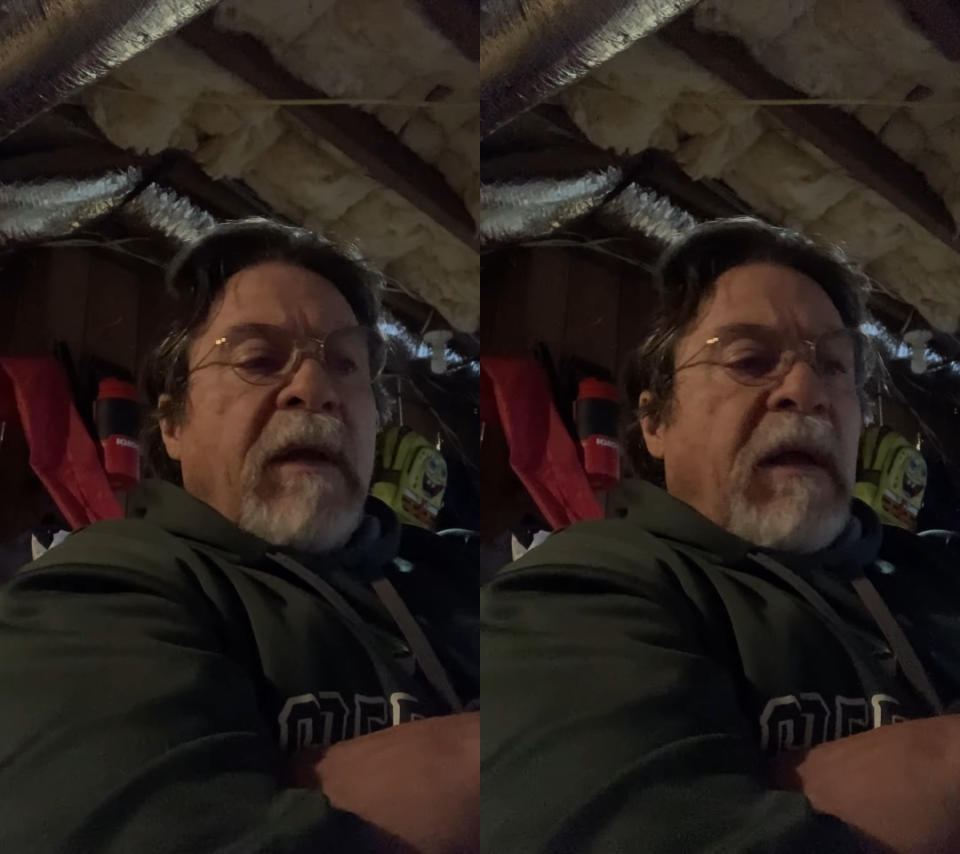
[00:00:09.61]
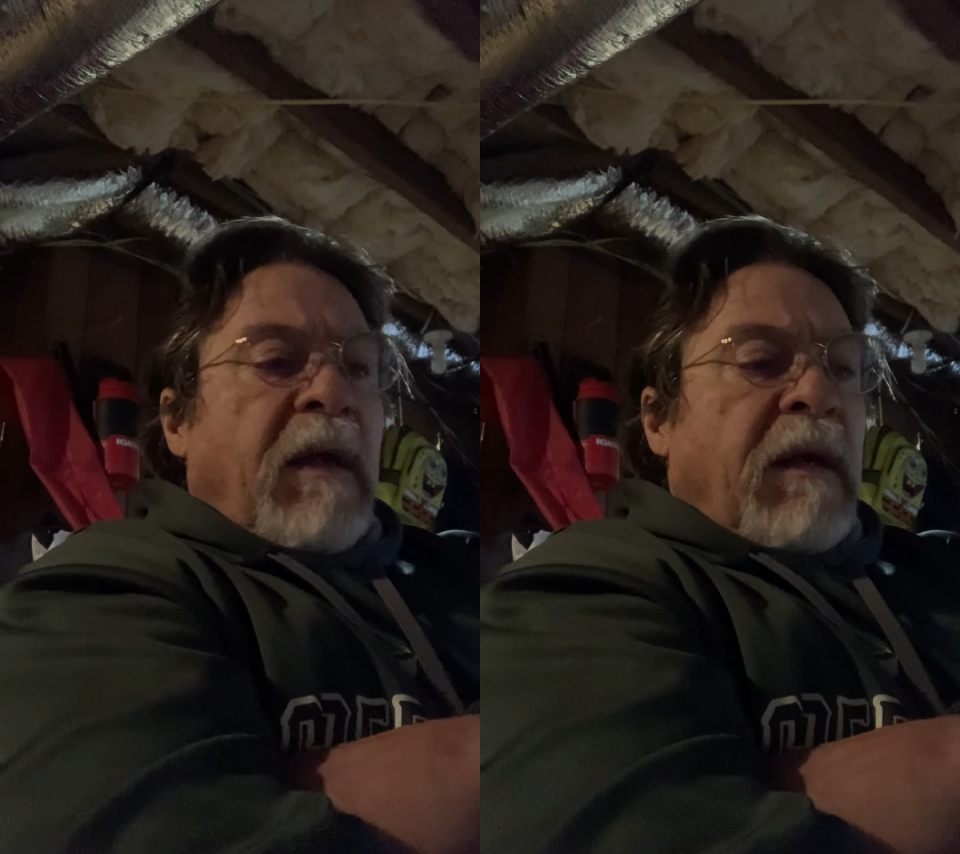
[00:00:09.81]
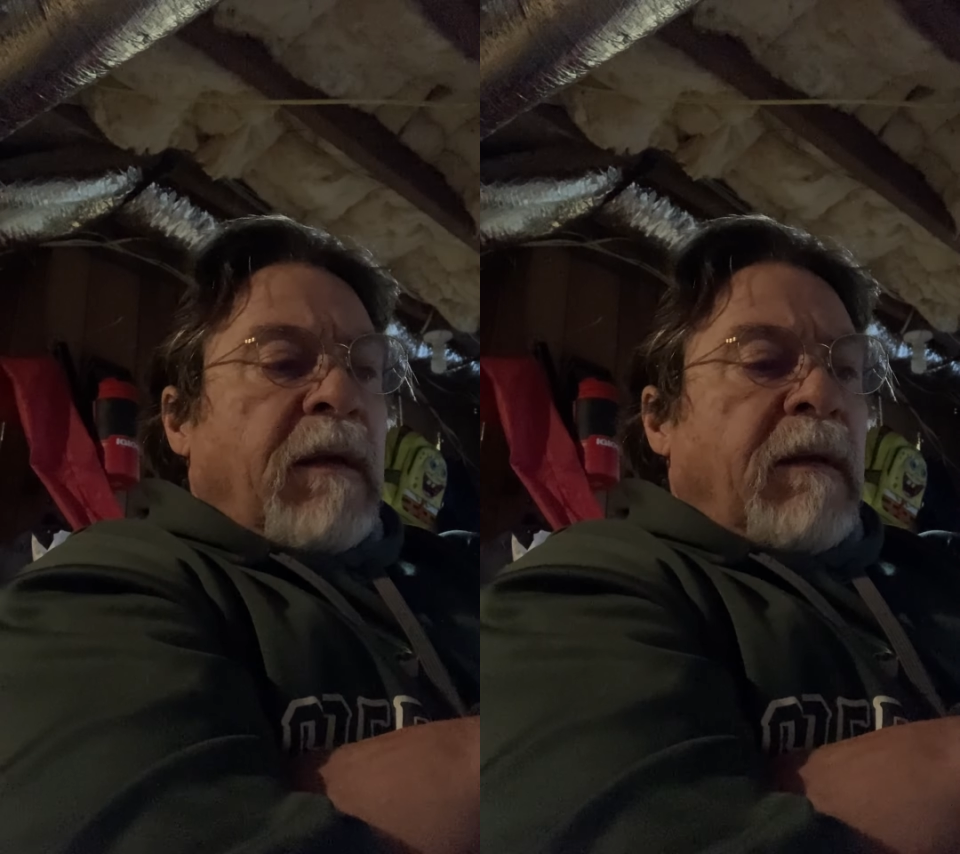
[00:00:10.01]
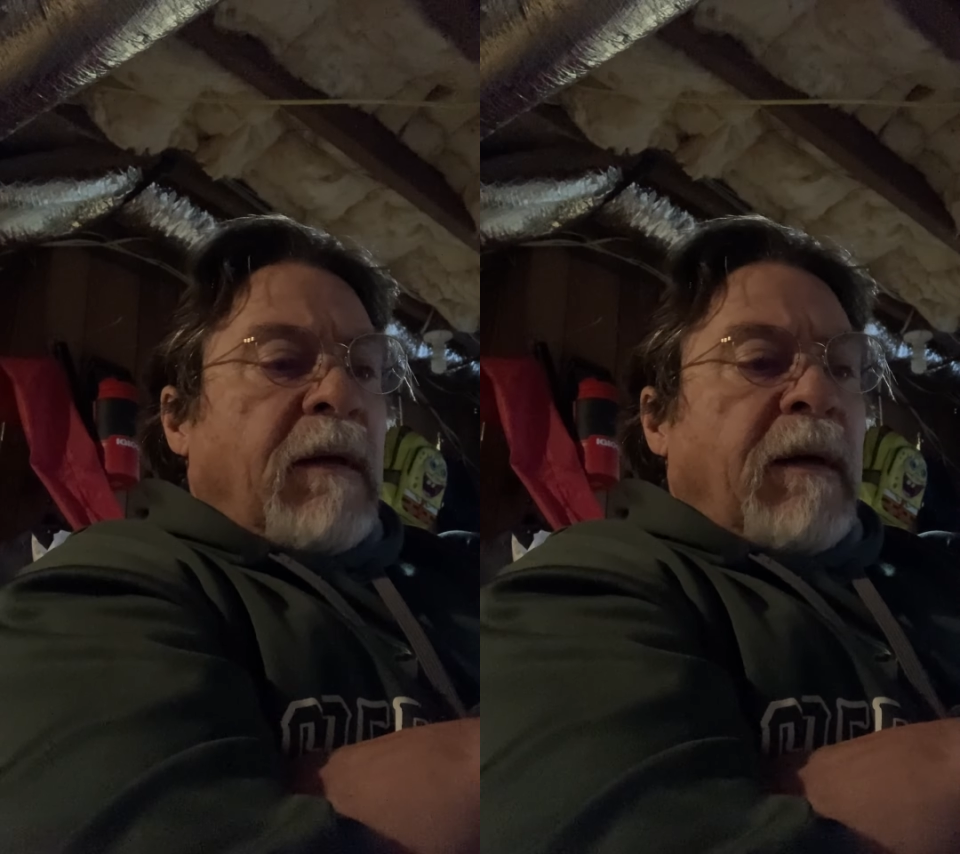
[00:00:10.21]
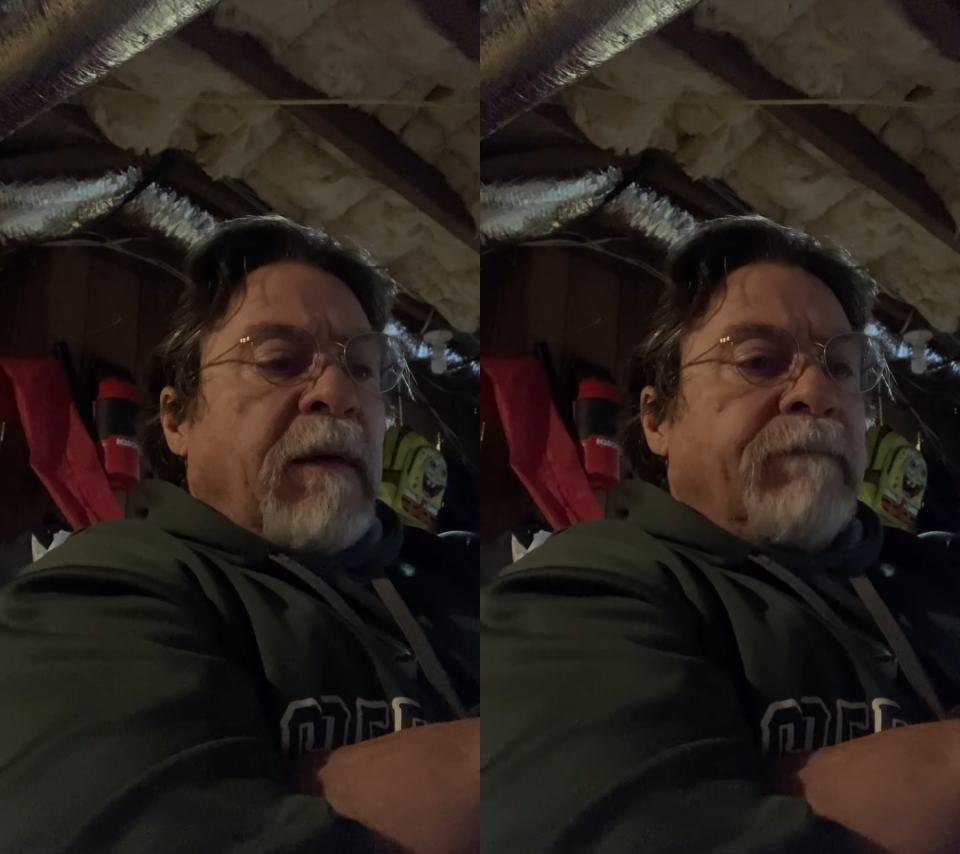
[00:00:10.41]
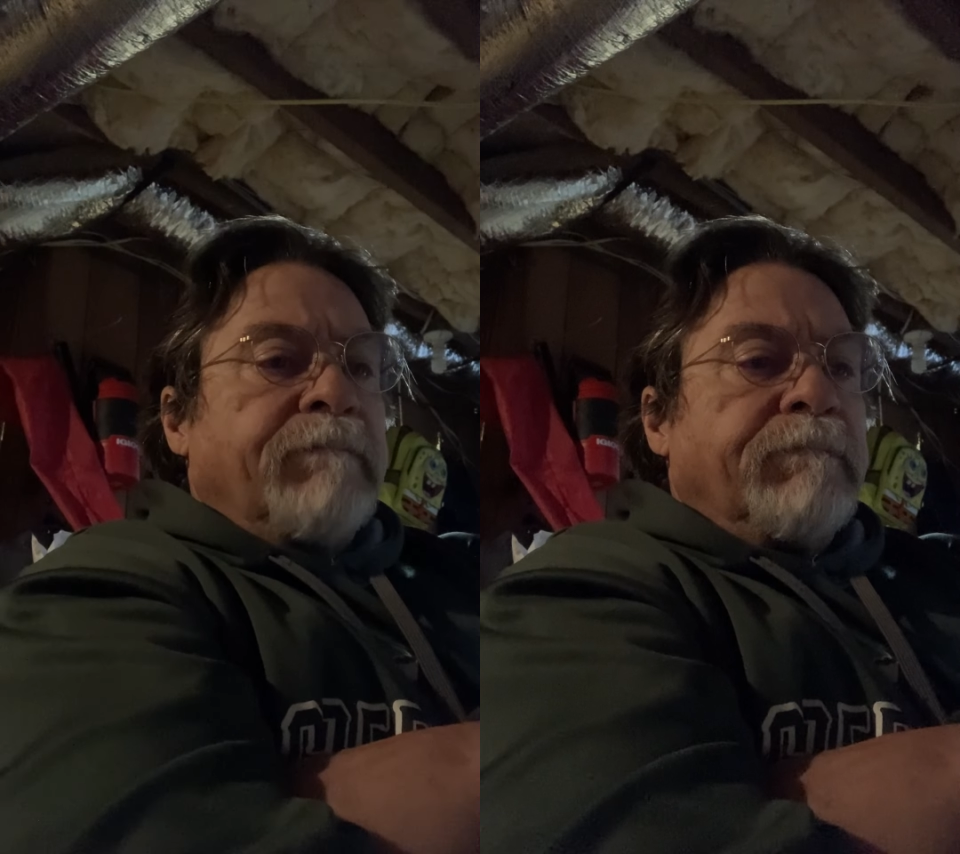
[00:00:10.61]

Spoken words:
and